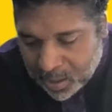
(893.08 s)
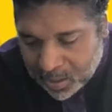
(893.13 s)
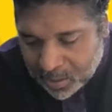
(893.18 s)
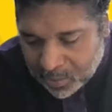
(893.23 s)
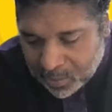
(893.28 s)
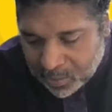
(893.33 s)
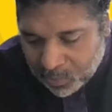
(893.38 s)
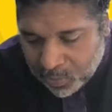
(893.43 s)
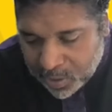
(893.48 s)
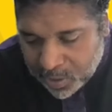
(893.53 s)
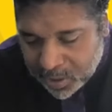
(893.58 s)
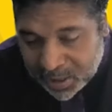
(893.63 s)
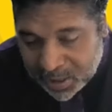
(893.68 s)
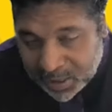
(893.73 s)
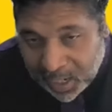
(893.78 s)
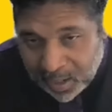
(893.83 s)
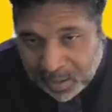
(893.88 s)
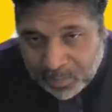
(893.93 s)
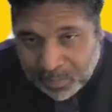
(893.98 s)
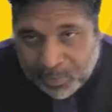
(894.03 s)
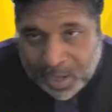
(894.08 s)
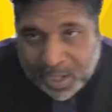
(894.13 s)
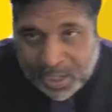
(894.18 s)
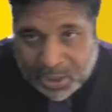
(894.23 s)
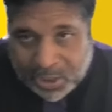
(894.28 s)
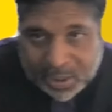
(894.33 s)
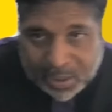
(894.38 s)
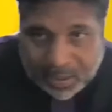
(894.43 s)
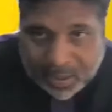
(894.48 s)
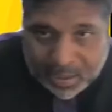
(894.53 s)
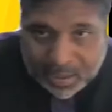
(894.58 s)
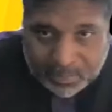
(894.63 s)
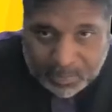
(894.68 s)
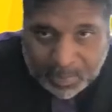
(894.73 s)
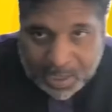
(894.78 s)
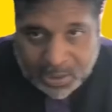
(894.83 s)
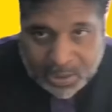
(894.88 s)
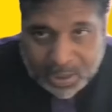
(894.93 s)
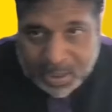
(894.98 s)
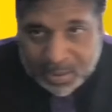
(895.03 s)
the word celebration as
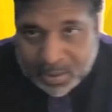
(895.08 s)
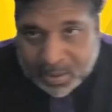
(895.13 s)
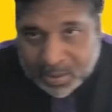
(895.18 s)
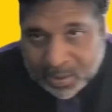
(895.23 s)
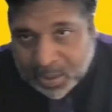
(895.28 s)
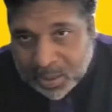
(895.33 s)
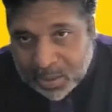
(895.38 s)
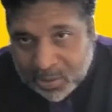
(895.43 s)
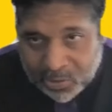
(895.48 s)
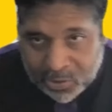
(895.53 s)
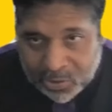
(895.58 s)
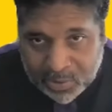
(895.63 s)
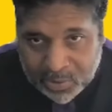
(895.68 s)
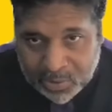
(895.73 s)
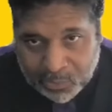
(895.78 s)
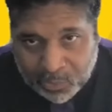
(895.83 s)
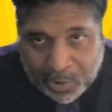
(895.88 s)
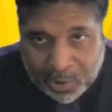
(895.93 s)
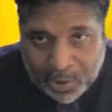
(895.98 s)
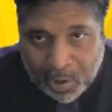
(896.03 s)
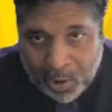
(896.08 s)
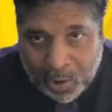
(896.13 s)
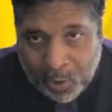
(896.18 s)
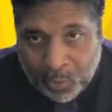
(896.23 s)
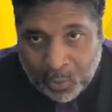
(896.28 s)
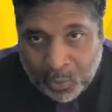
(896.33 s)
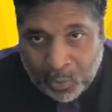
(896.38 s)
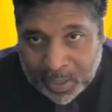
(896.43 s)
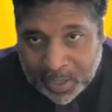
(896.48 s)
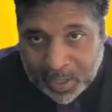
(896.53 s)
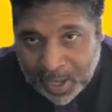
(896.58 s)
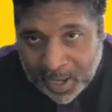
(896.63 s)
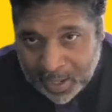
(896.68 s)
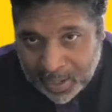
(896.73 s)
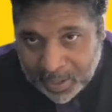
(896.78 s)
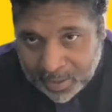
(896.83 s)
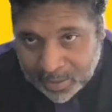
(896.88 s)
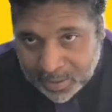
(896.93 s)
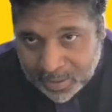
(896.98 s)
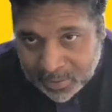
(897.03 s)
much as use the word holy
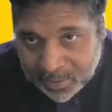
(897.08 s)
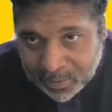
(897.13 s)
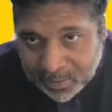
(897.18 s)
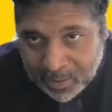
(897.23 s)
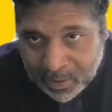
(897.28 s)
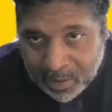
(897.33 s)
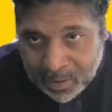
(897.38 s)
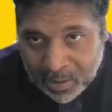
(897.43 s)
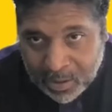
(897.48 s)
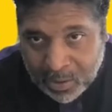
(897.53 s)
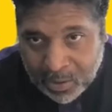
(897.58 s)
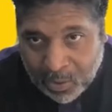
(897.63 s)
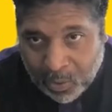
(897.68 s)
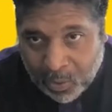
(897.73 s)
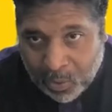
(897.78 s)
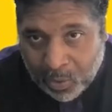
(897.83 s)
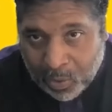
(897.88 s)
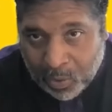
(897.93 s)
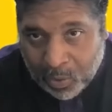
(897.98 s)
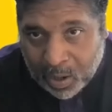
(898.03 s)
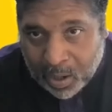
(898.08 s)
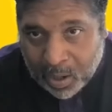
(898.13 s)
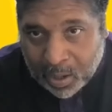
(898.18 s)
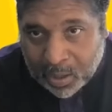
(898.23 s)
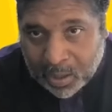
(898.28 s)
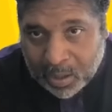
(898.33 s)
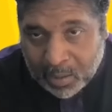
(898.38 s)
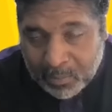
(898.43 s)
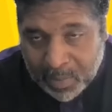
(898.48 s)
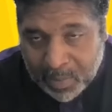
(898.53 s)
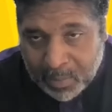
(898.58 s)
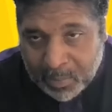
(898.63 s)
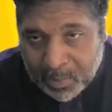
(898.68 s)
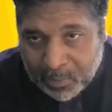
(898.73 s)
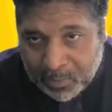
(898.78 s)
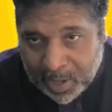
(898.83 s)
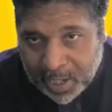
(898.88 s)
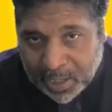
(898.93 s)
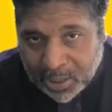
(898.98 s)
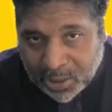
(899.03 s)
days, or
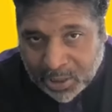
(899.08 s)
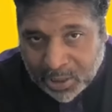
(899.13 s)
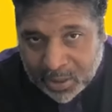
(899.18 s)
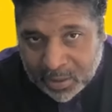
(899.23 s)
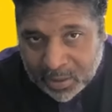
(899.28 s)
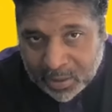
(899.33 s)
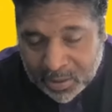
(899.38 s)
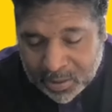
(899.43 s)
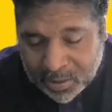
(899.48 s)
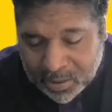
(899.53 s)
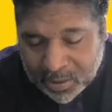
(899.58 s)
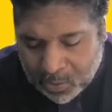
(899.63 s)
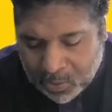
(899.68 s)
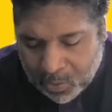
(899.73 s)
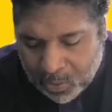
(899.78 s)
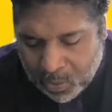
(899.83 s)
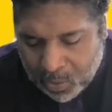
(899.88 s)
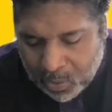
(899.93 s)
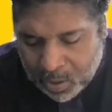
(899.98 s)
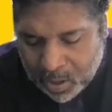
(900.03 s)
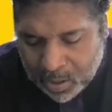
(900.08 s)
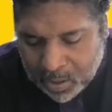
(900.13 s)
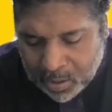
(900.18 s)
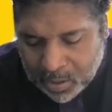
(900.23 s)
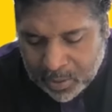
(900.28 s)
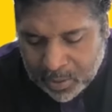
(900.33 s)
commemorations, or